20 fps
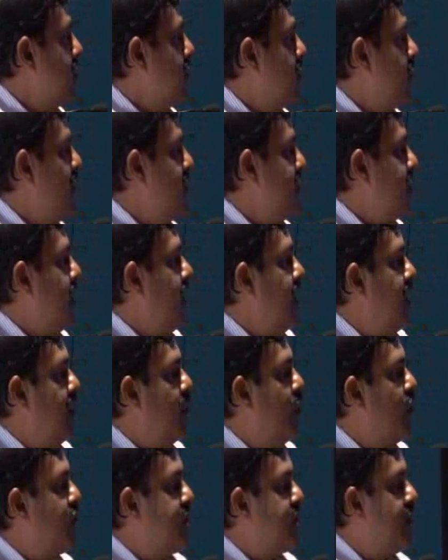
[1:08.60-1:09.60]
So basically
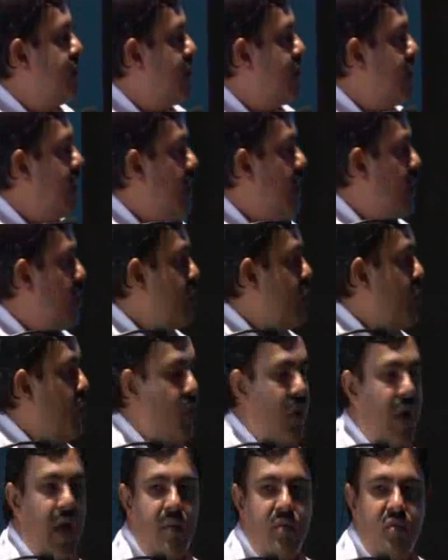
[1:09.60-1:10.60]
remote sensors are of
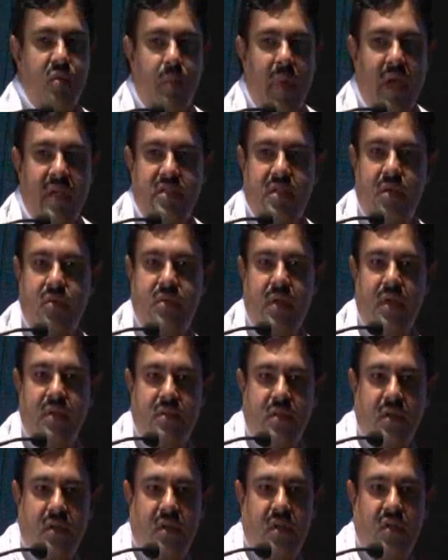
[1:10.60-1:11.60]
two types, passive
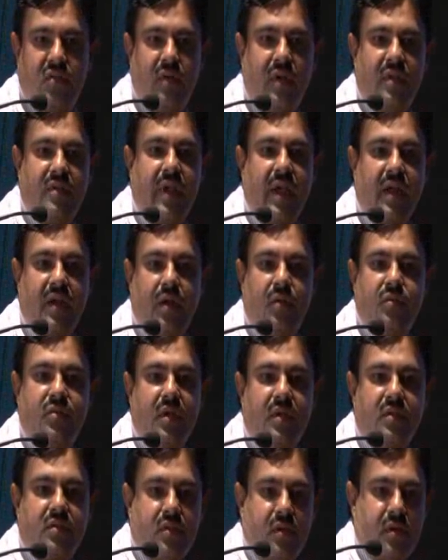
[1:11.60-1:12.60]
sensors as well as active
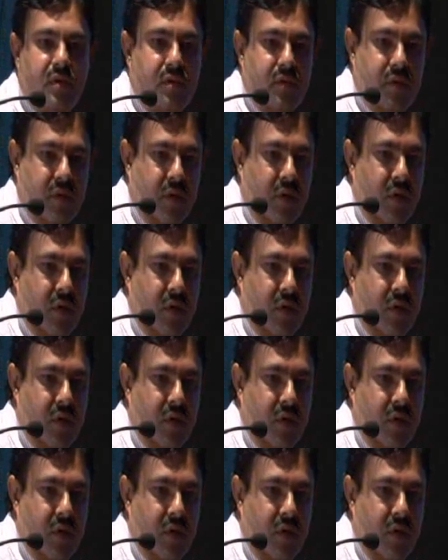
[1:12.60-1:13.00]
sensors.